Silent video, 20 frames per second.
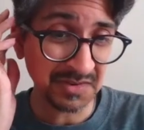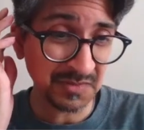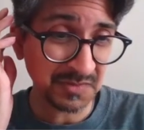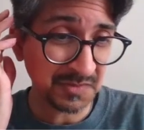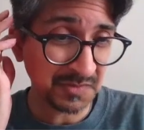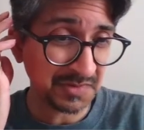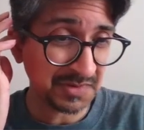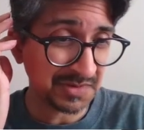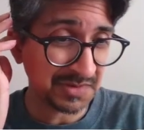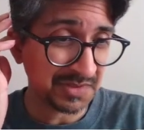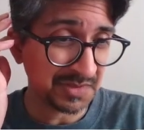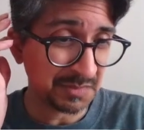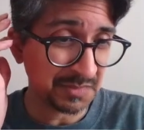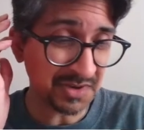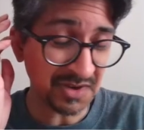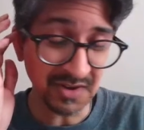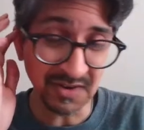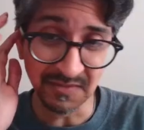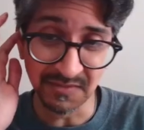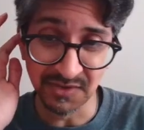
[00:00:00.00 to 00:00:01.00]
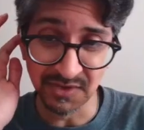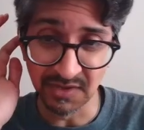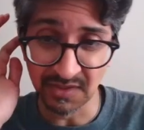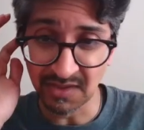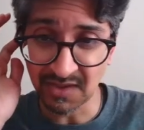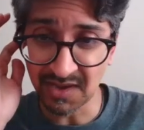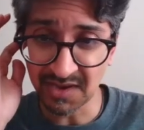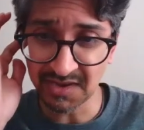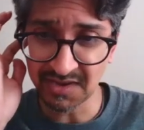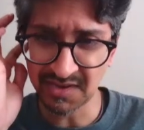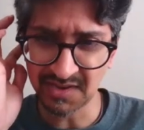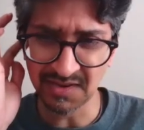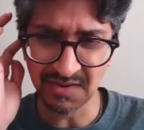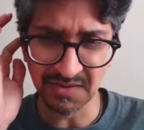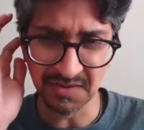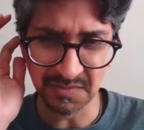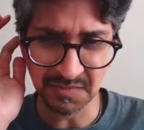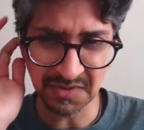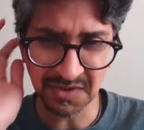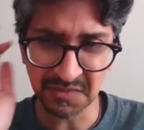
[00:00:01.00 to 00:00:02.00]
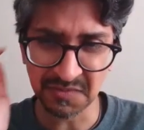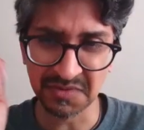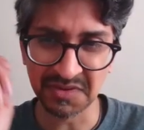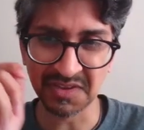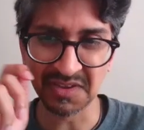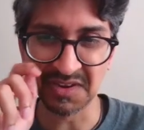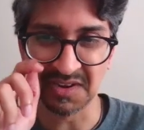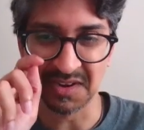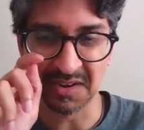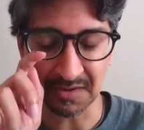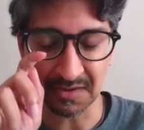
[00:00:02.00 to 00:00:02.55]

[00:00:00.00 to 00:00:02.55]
We're in the middle of July here. I'm not really in the